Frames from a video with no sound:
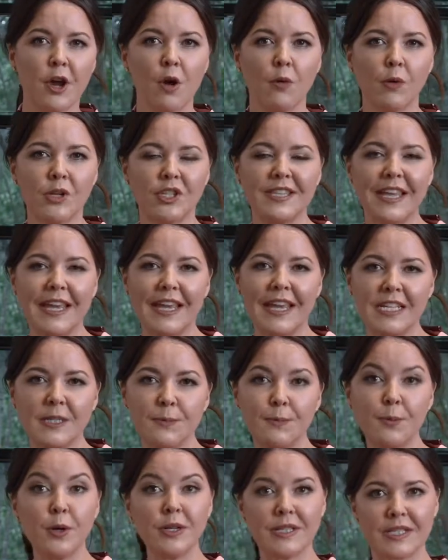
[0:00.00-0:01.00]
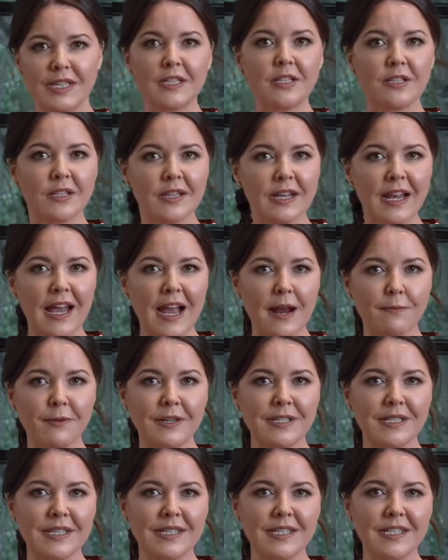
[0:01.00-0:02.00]
which then gets put into the
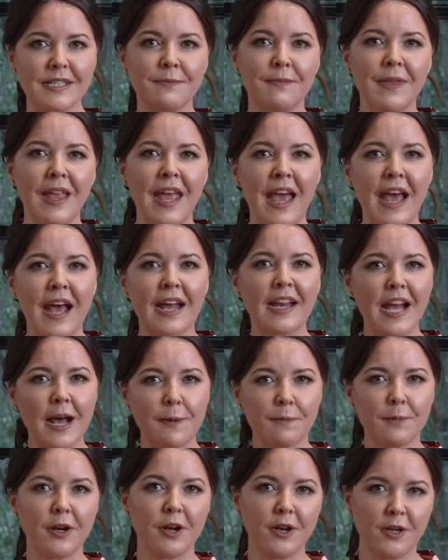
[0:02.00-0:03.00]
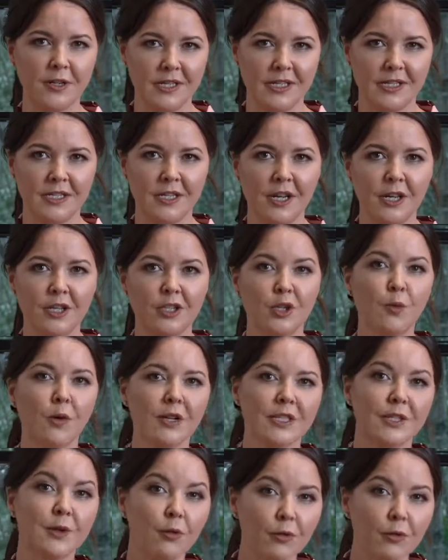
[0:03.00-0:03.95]
library system and uploaded to what's